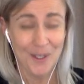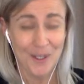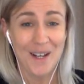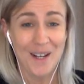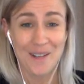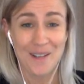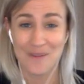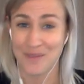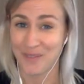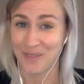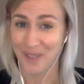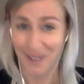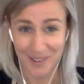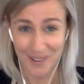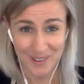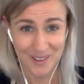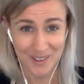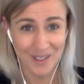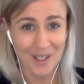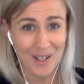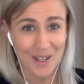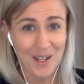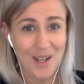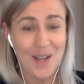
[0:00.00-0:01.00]
and
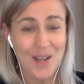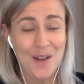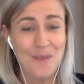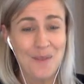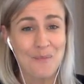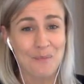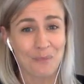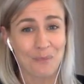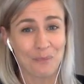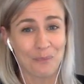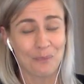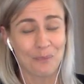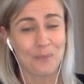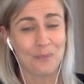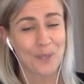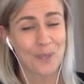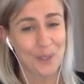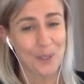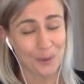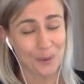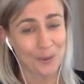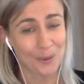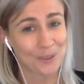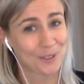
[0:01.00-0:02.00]
fun,
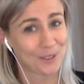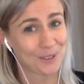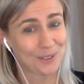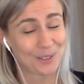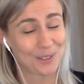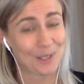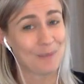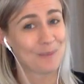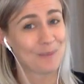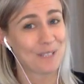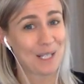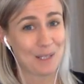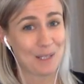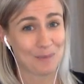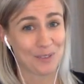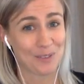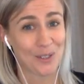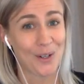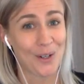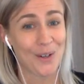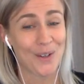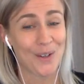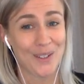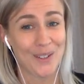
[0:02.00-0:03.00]
but also sometimes
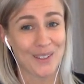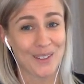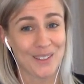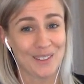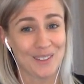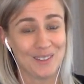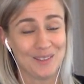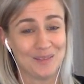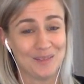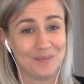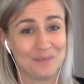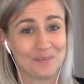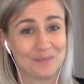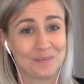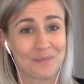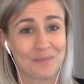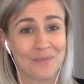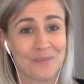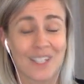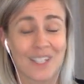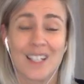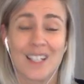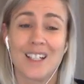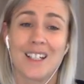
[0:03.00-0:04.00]
hard.
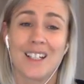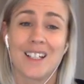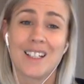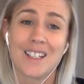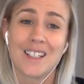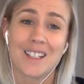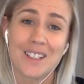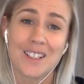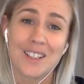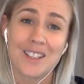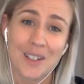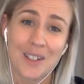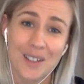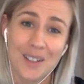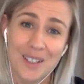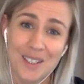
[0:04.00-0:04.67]
Younger